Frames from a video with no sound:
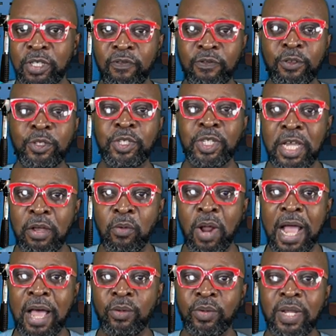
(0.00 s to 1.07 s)
If you stay
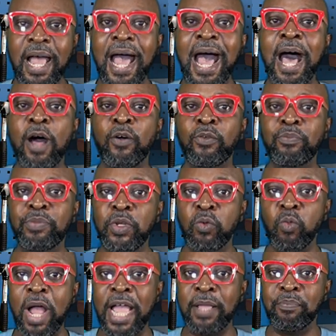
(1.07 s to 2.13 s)
around, I'll be
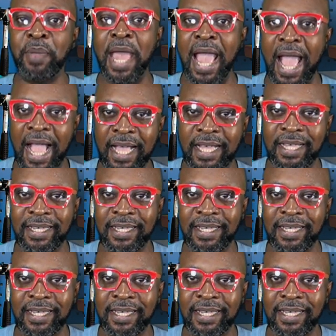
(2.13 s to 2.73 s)
right back.